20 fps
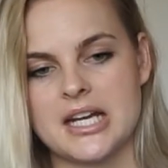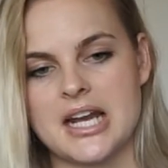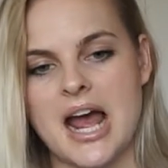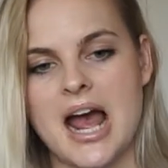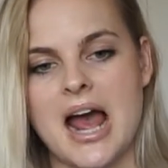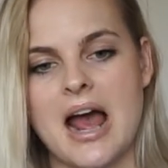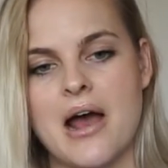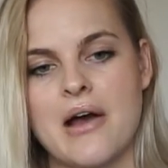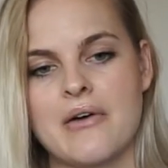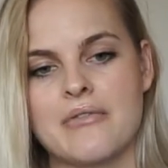to
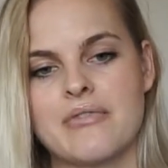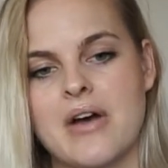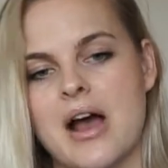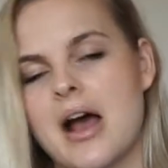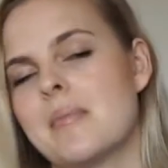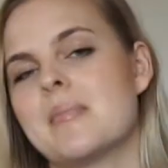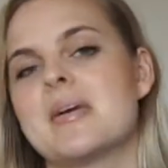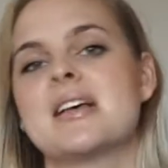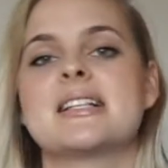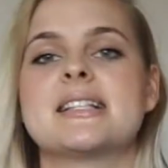have
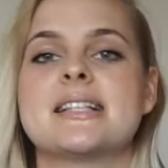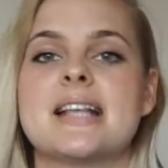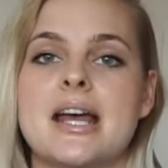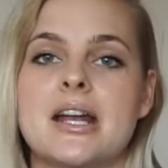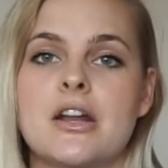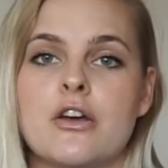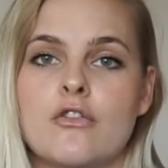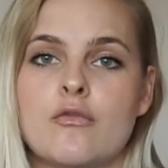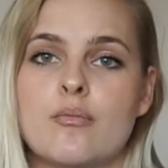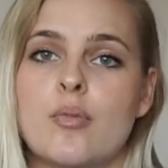a
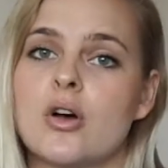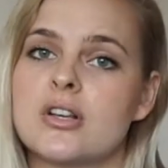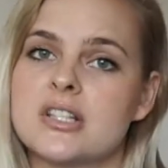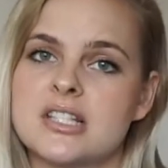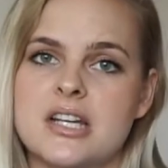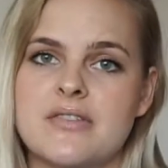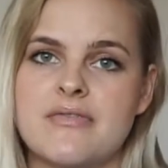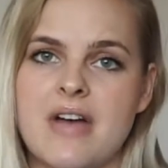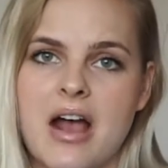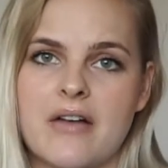set of
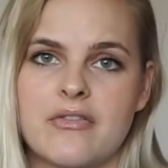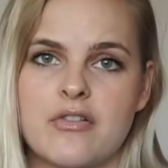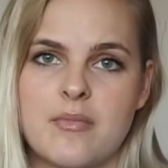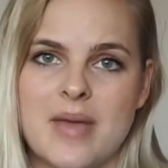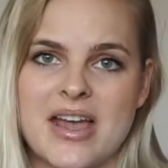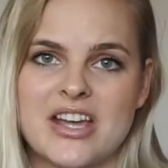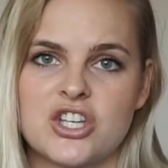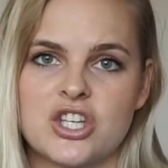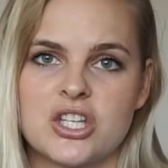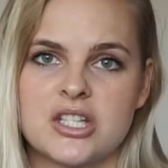positive
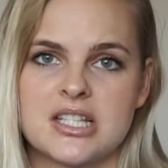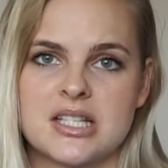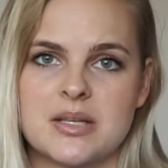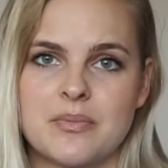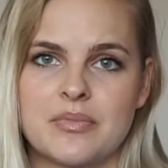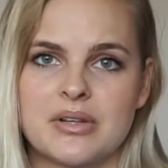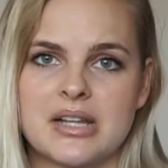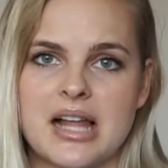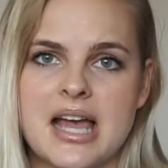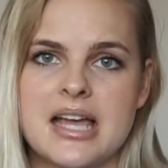affirmations
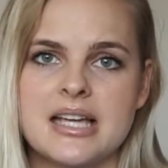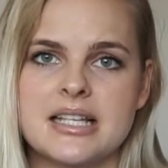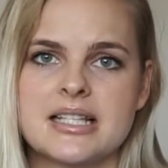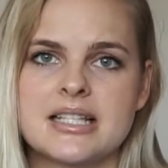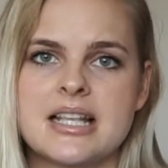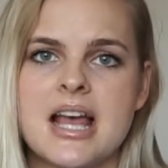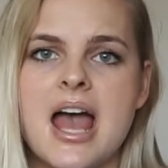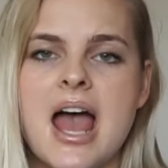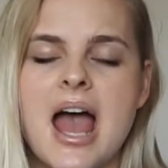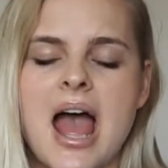in
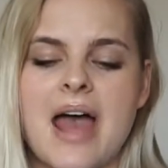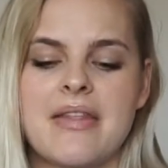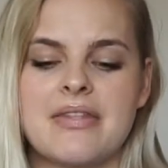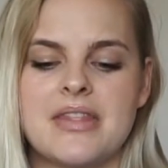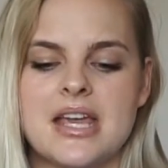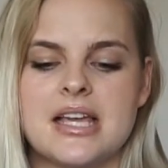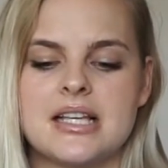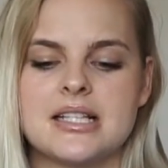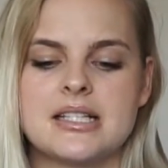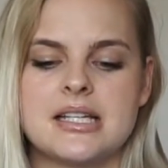place, and
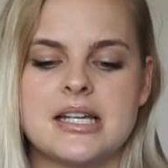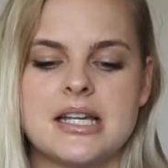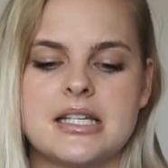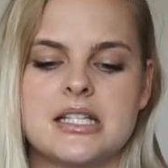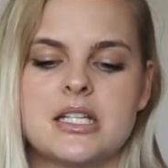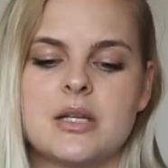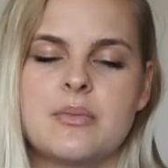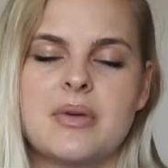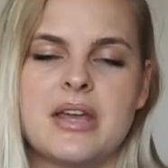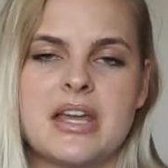these need
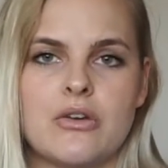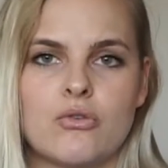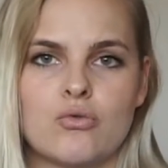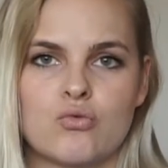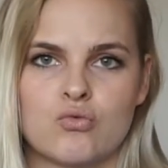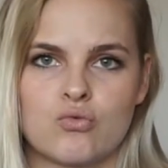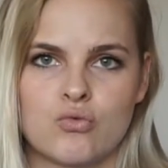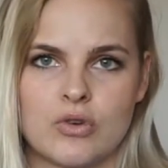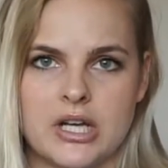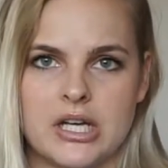to be
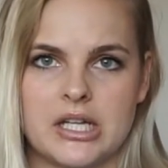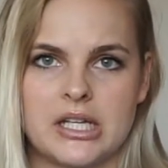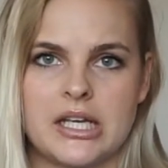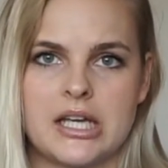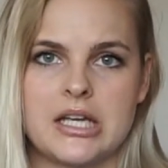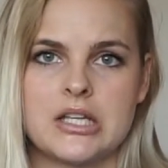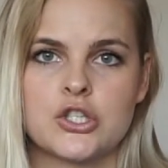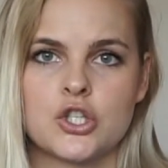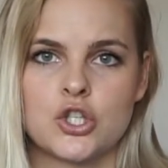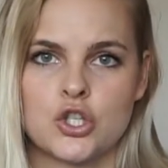
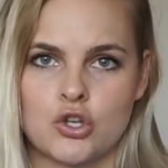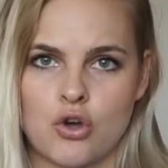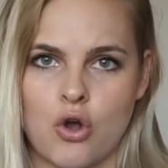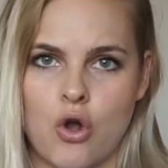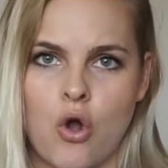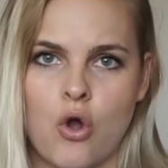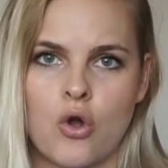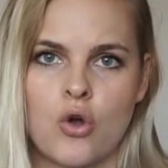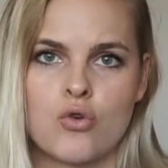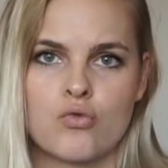really
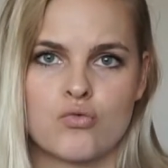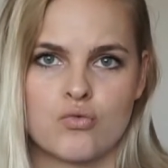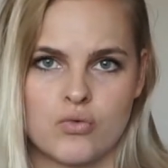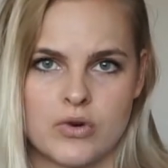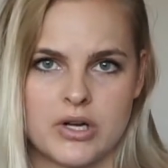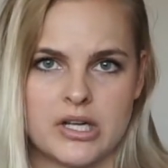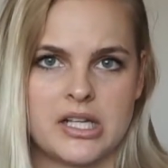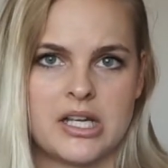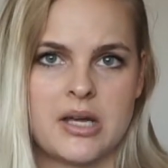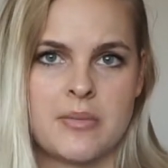strong,
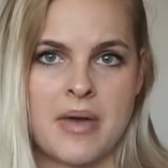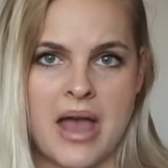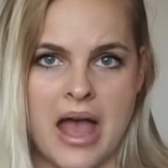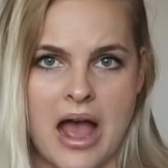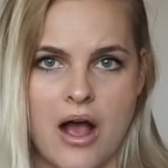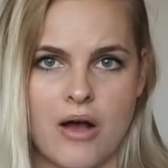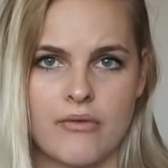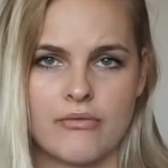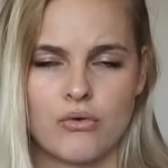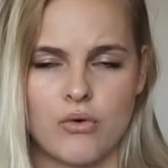really
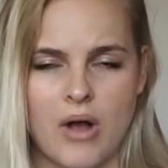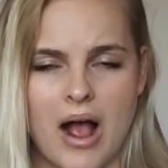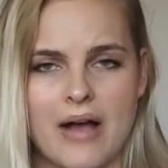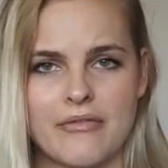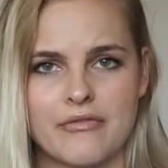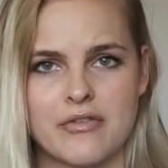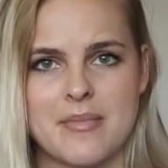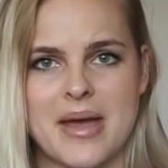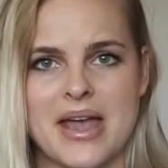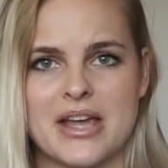powerful
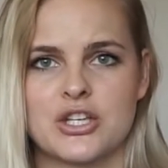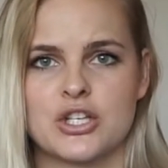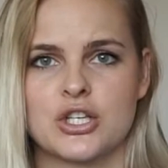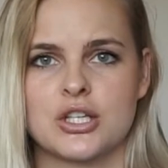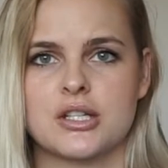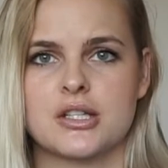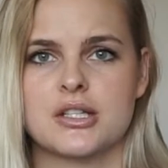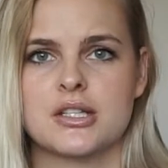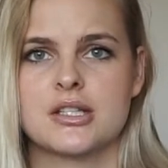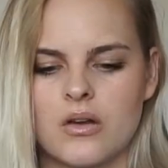
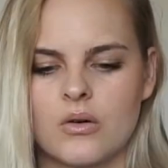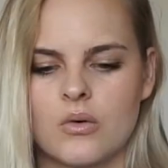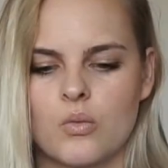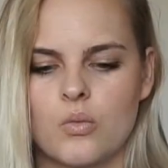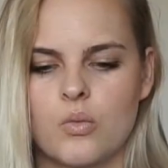affirmations.